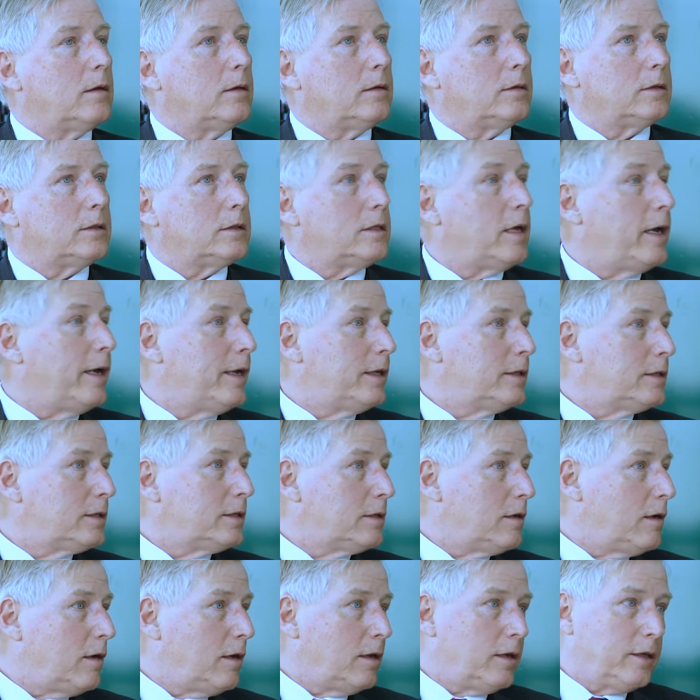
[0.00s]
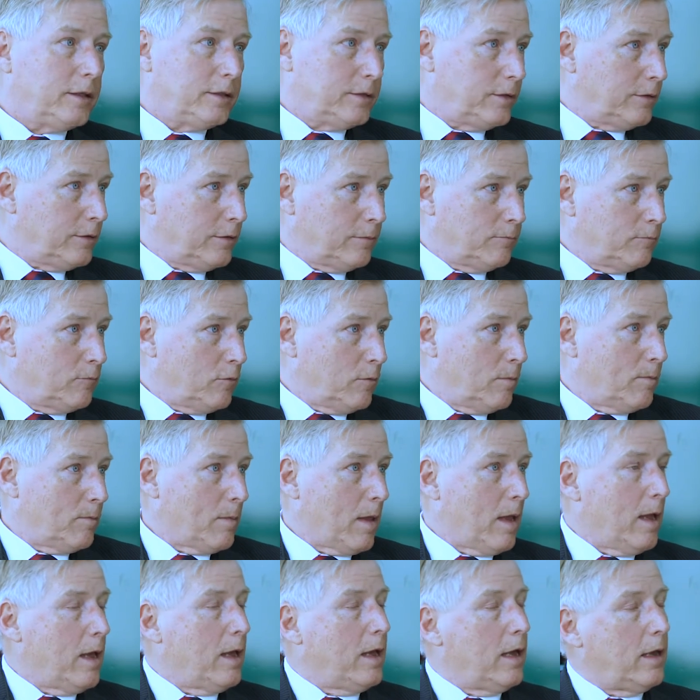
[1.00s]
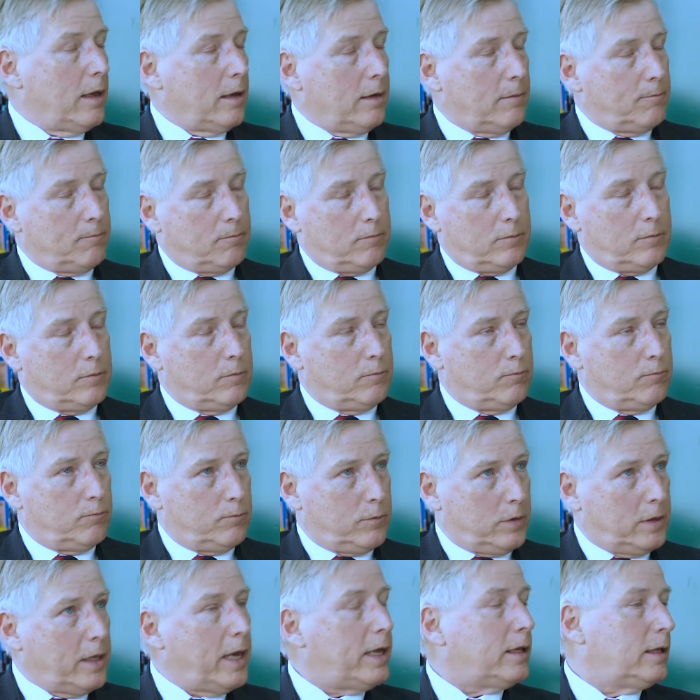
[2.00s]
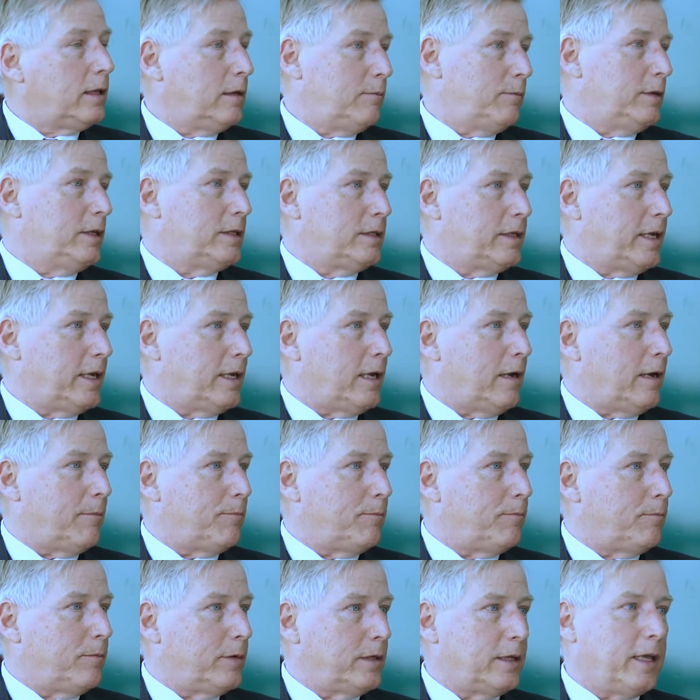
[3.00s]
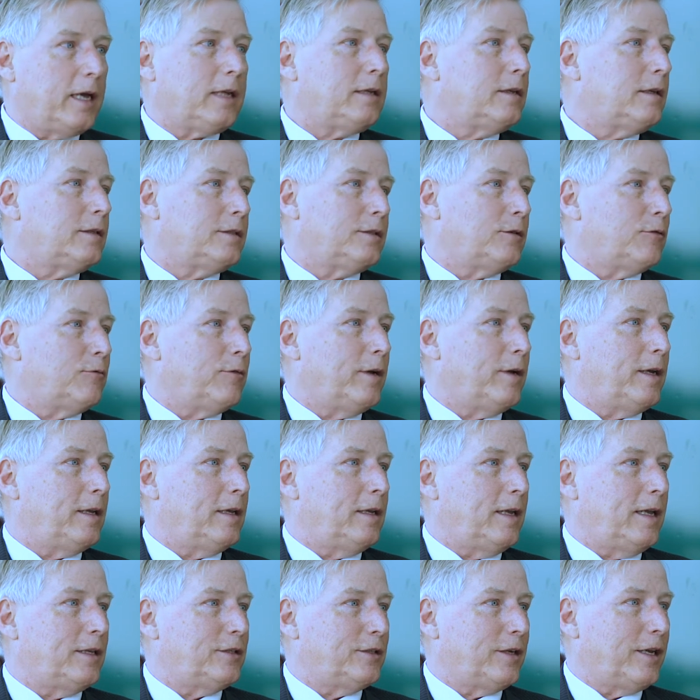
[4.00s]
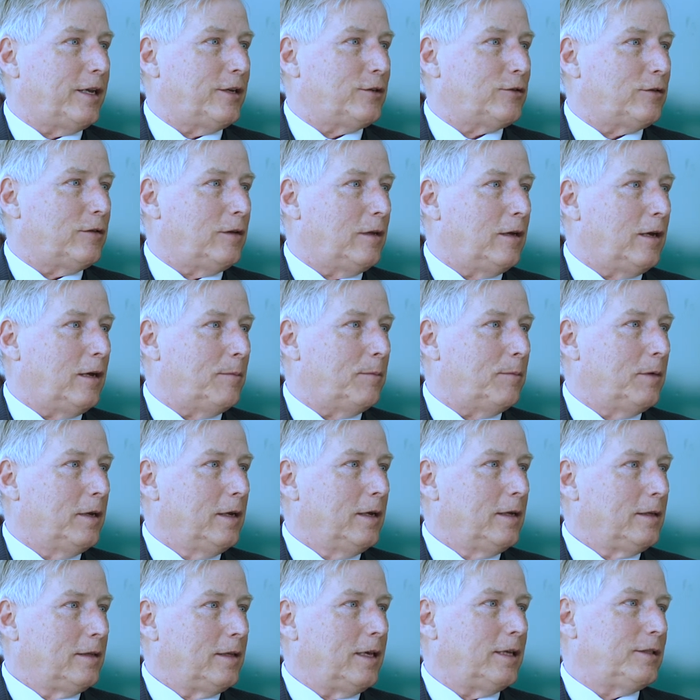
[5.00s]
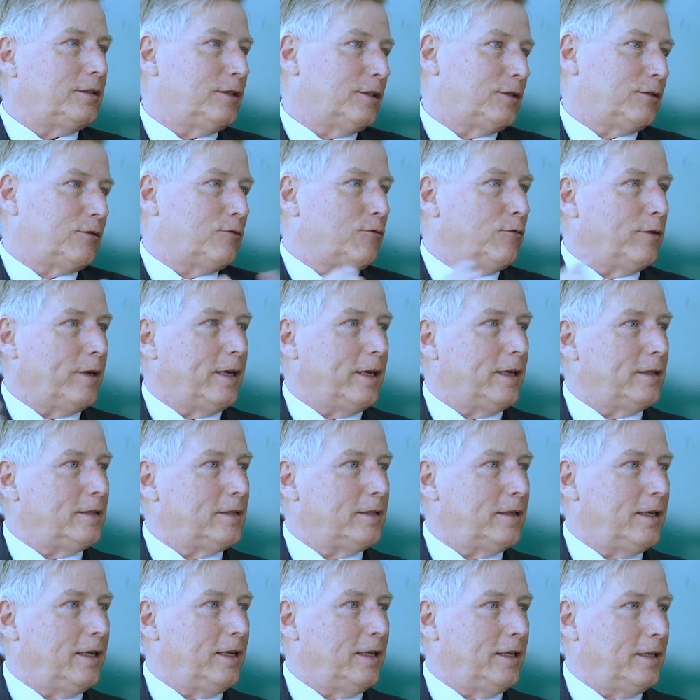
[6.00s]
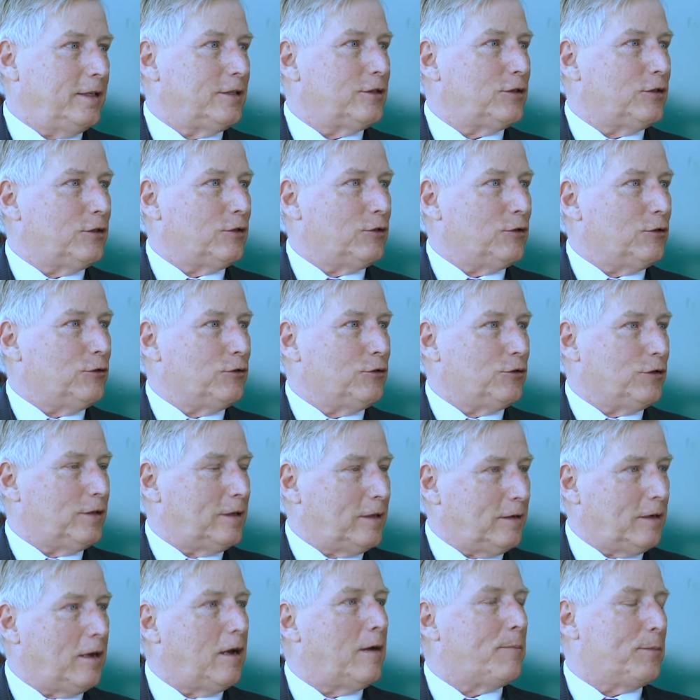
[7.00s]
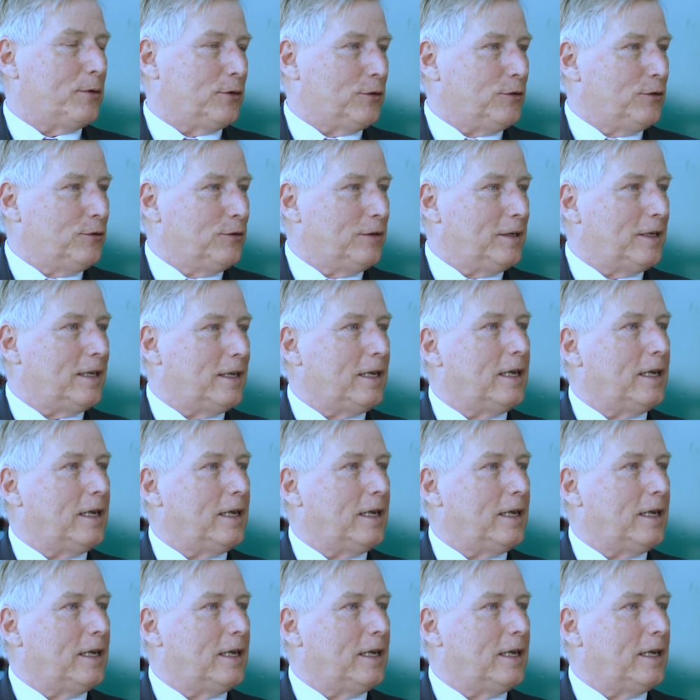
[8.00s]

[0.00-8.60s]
science college, or that can be set up, but that doesn't create an educational hub. That just creates an institutional opportunity.